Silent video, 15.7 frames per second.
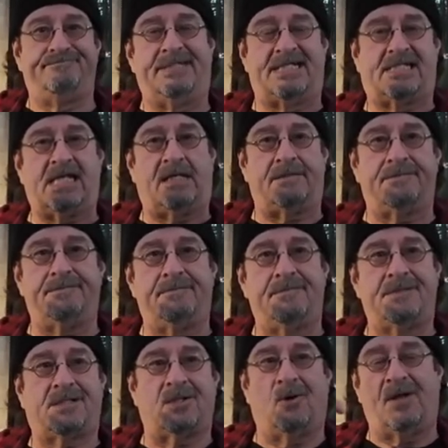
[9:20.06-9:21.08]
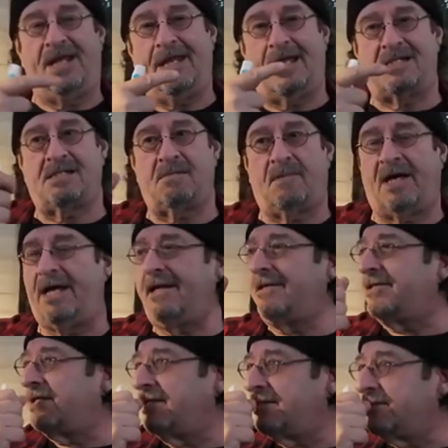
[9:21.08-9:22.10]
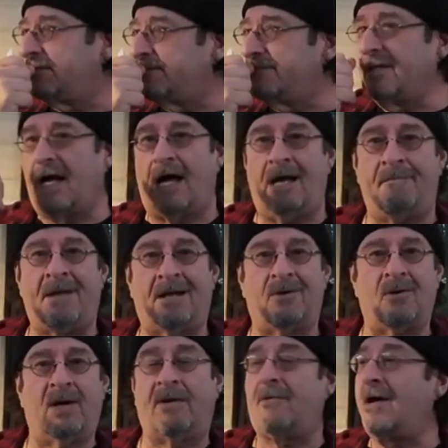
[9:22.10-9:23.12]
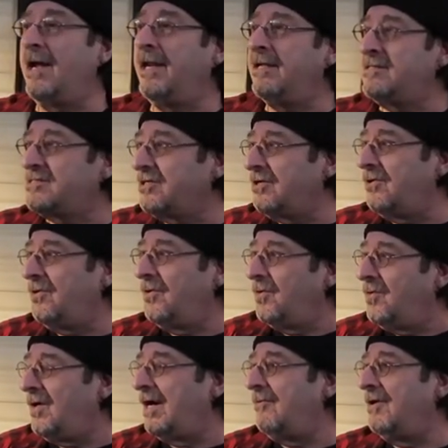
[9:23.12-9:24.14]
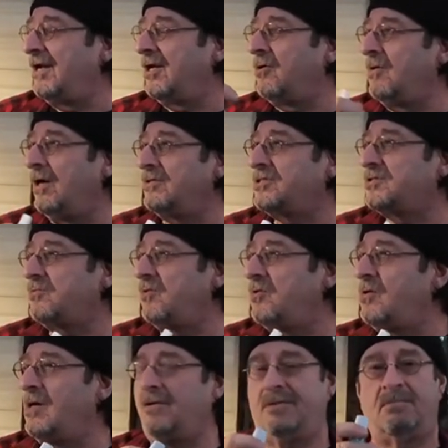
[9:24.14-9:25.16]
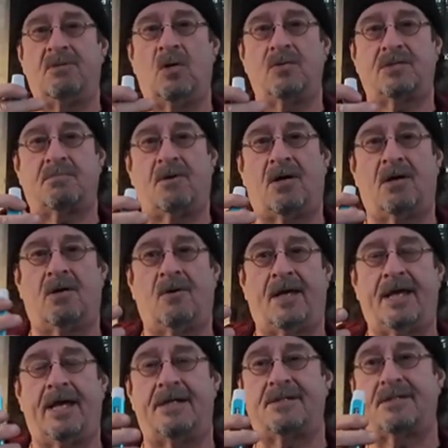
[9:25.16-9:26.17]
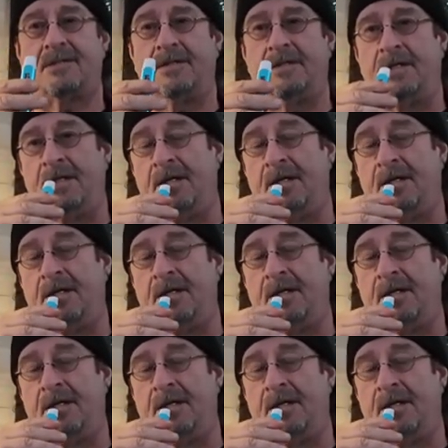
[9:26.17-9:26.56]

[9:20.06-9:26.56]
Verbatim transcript: That's it. So he has the bike. I'm not going riding, so I want to go out, so we'll go out in the boat tomorrow, I guess.